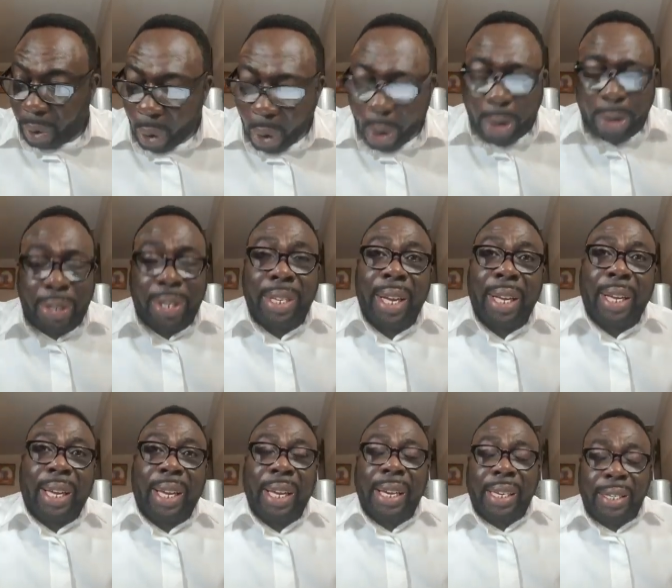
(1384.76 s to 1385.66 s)
owns the
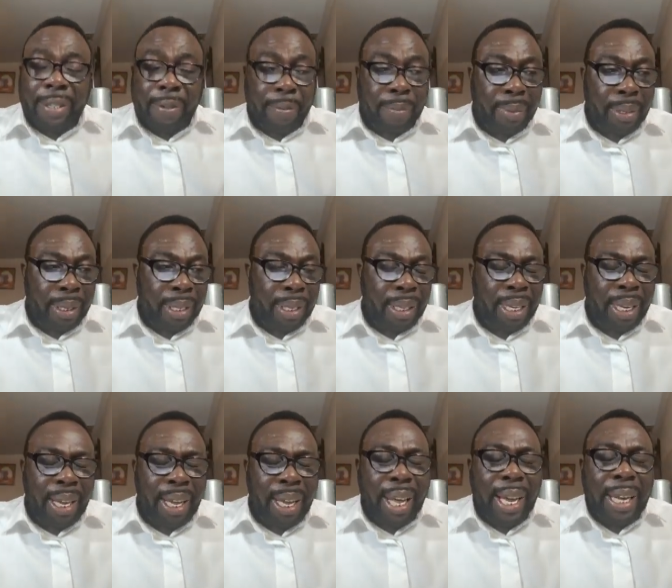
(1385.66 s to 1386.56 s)
king.
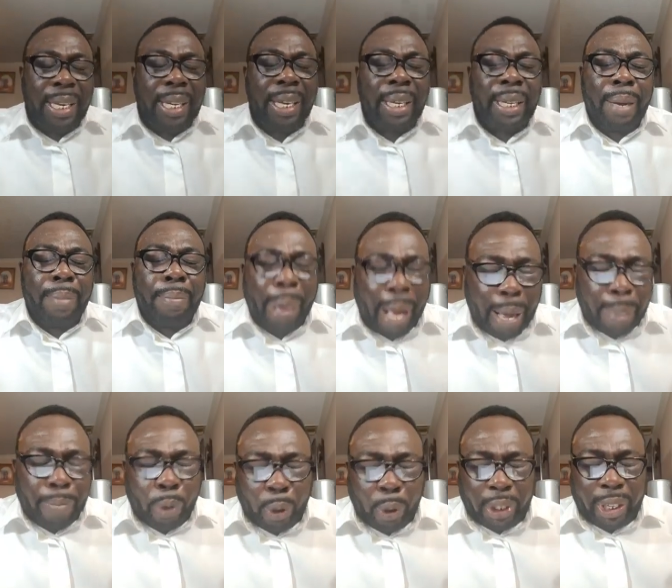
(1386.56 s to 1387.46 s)
And the
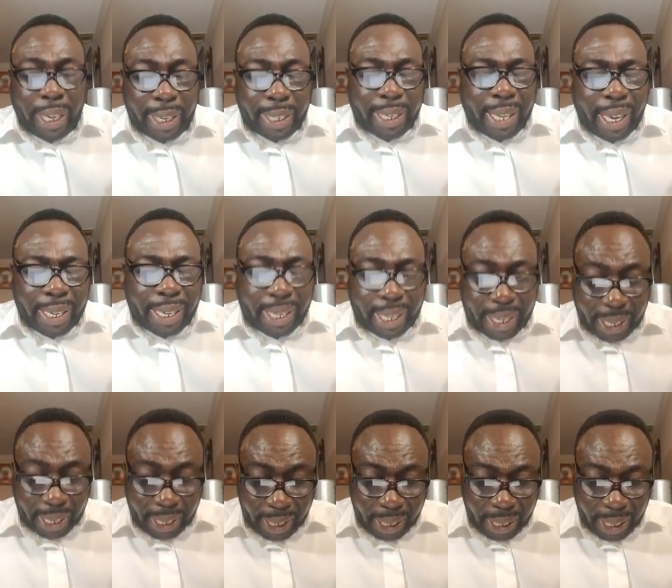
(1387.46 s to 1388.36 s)
Bible says that
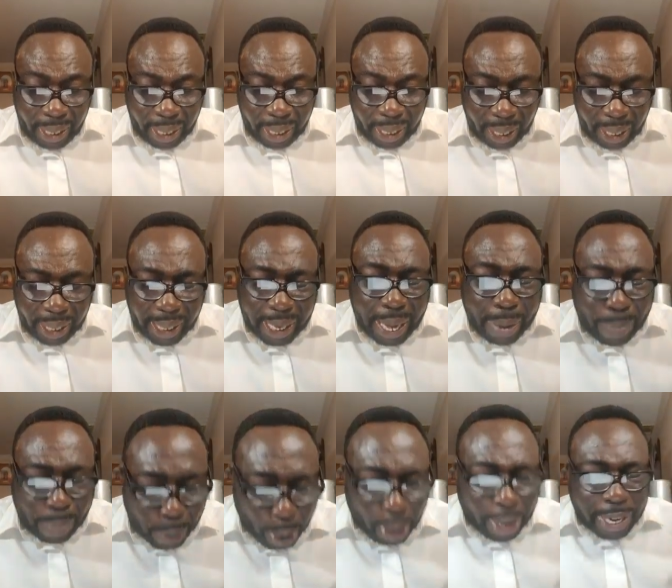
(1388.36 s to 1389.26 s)
they
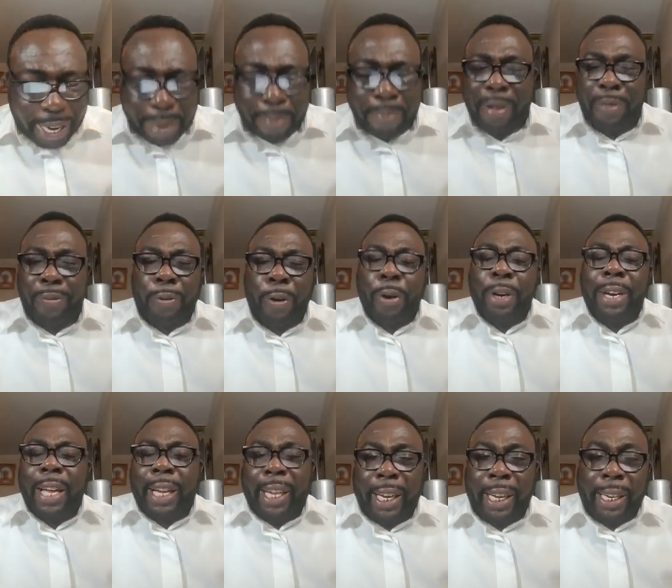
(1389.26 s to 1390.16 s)
brought him before
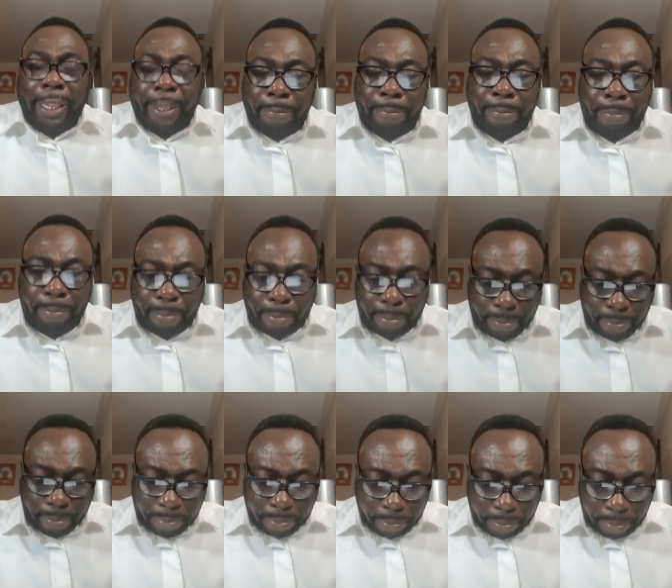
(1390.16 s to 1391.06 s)
the king.
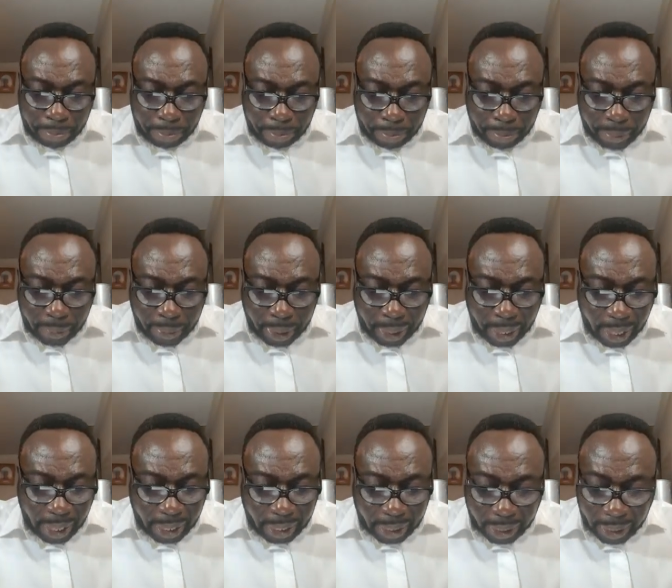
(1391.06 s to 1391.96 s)

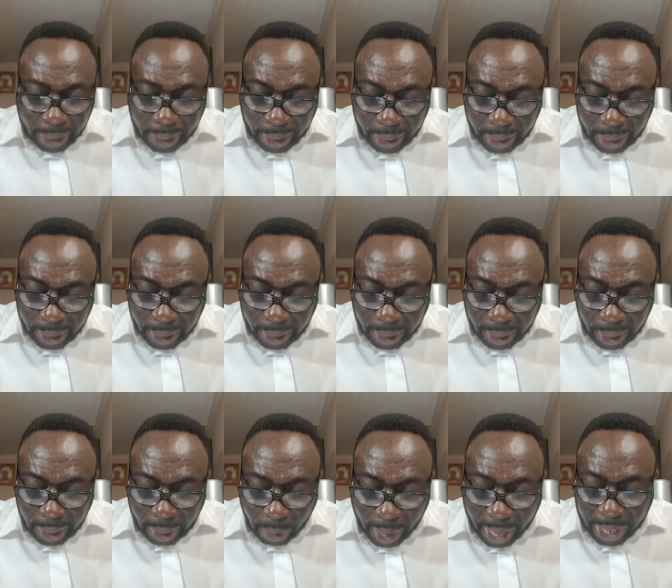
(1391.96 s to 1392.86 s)
And
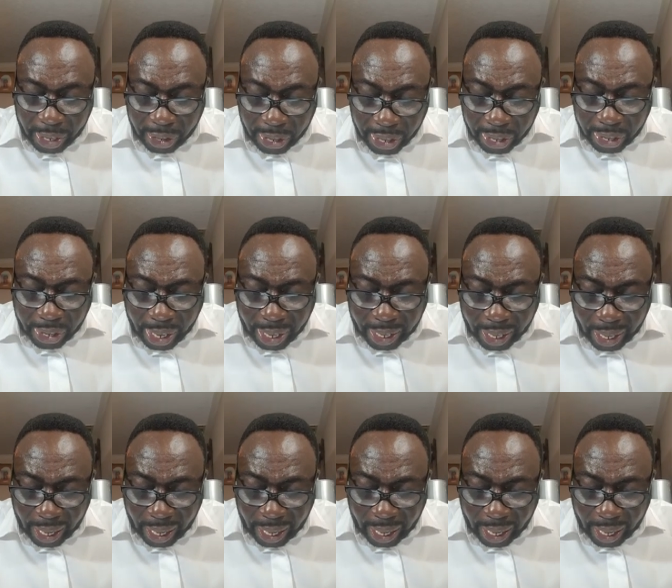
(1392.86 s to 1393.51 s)
when Jesus